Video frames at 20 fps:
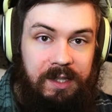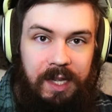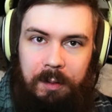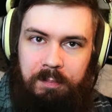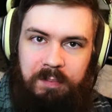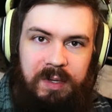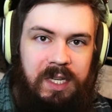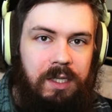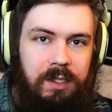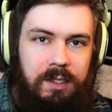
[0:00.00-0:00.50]

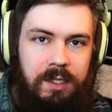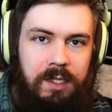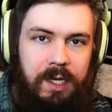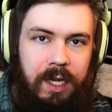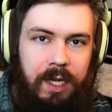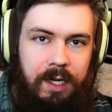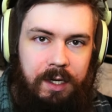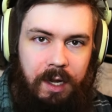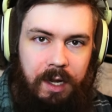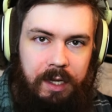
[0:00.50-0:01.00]
that being
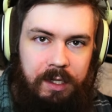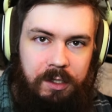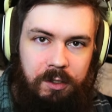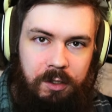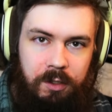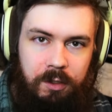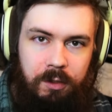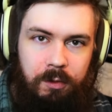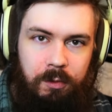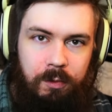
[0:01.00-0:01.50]
said, I
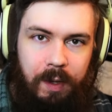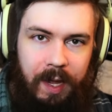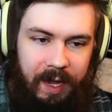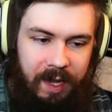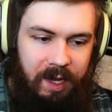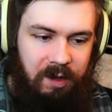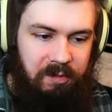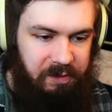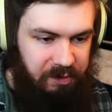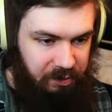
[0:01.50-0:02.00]
do
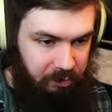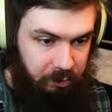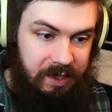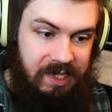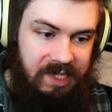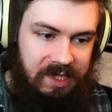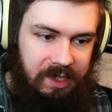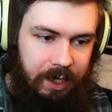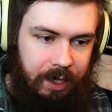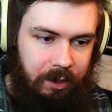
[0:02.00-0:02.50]
have 3
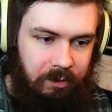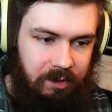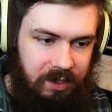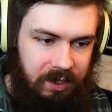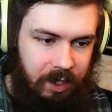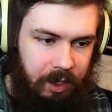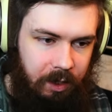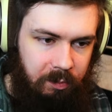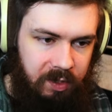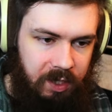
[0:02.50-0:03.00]
sounds
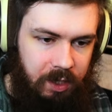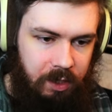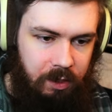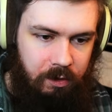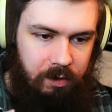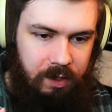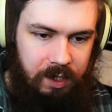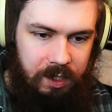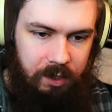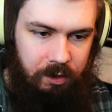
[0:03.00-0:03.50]
set up
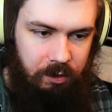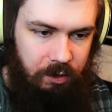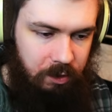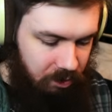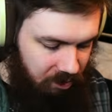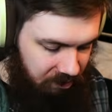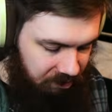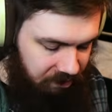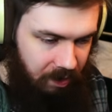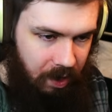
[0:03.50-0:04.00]
here in
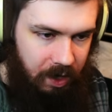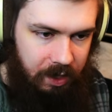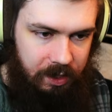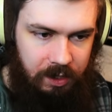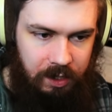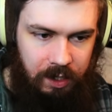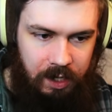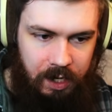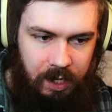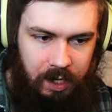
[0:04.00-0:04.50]
Unify.
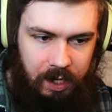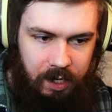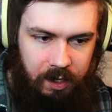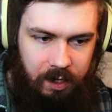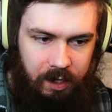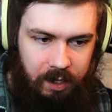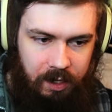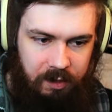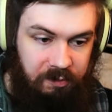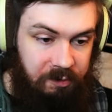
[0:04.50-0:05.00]

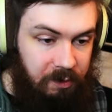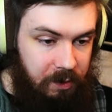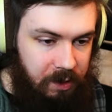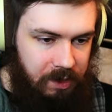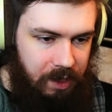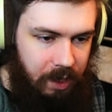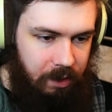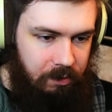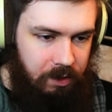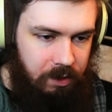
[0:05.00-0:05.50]
The first
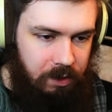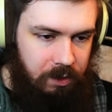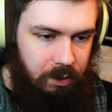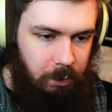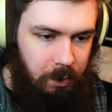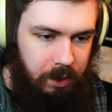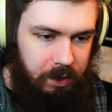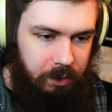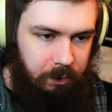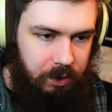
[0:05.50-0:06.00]
sound is the
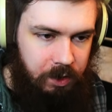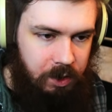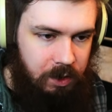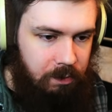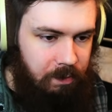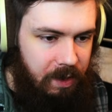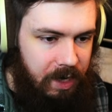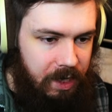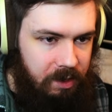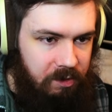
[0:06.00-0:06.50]
one that we
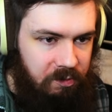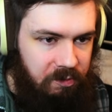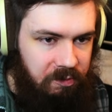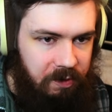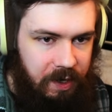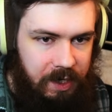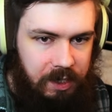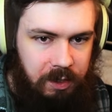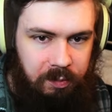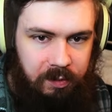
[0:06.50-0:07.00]
just made in
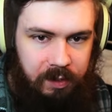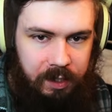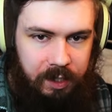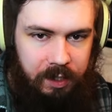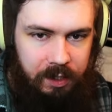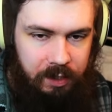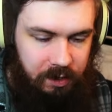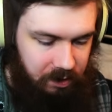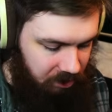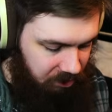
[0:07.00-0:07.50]
Phase Plant,
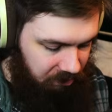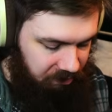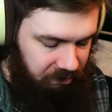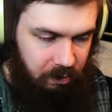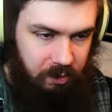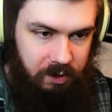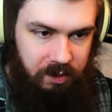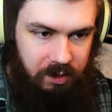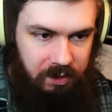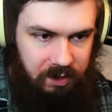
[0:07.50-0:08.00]
and it's the
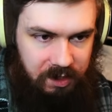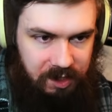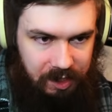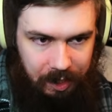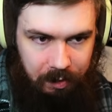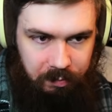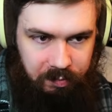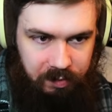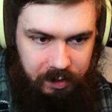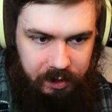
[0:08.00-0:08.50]
first
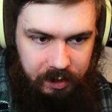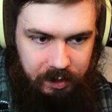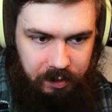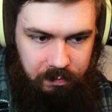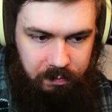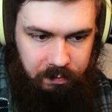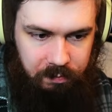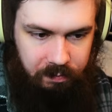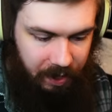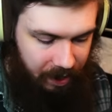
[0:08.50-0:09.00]

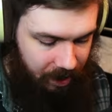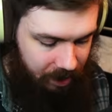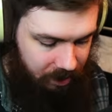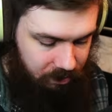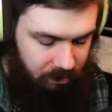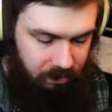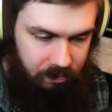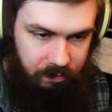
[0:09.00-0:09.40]
sampling pad.